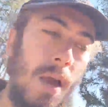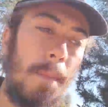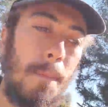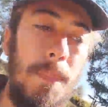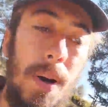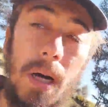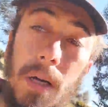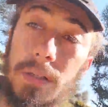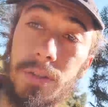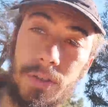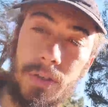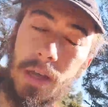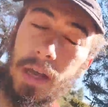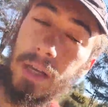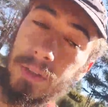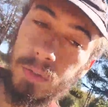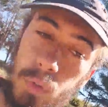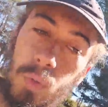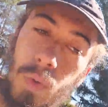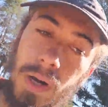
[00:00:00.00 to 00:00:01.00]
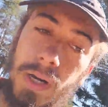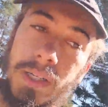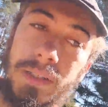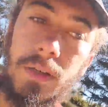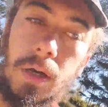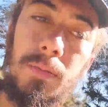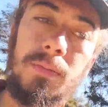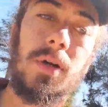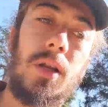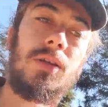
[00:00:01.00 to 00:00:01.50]
But, as always,
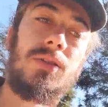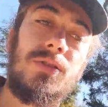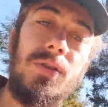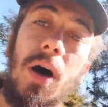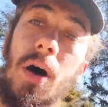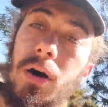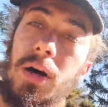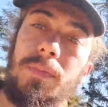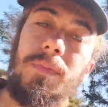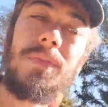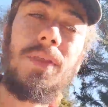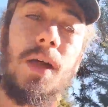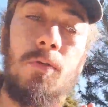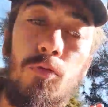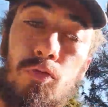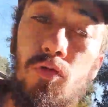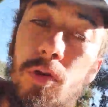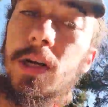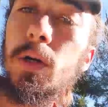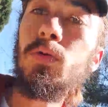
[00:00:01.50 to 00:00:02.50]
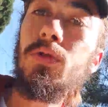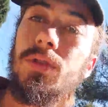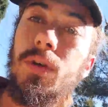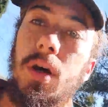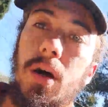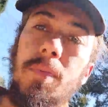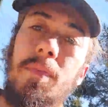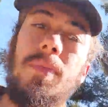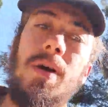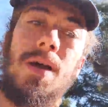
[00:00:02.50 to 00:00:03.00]
I'm going to time the real
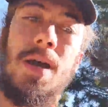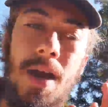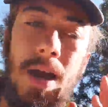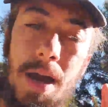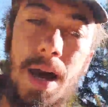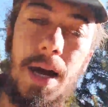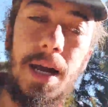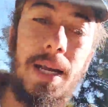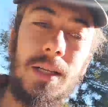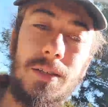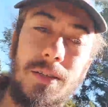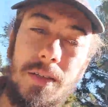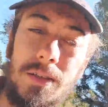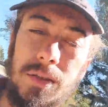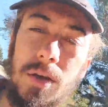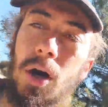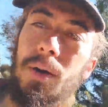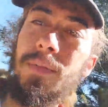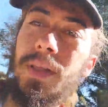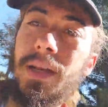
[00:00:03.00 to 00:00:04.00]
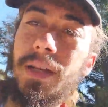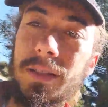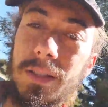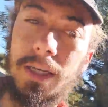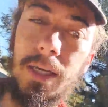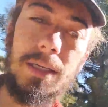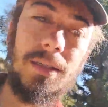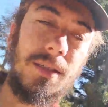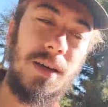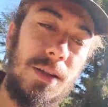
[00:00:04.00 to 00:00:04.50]
time against the time that it
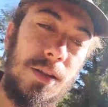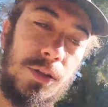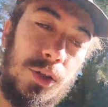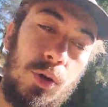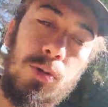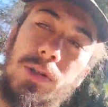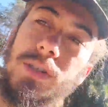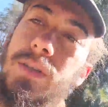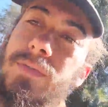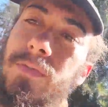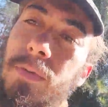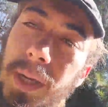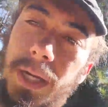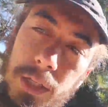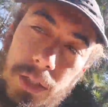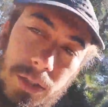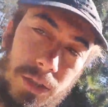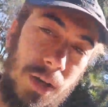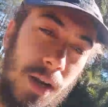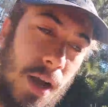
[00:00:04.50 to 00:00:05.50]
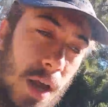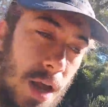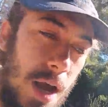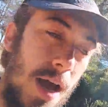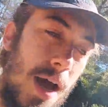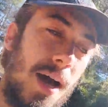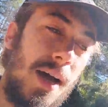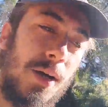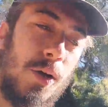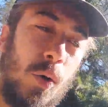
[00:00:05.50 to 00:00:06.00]
says at the tourist information
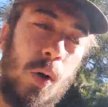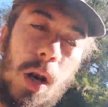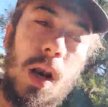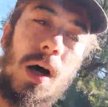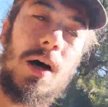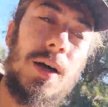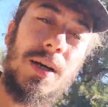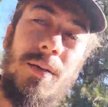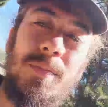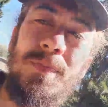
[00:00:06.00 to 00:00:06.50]
and online. I've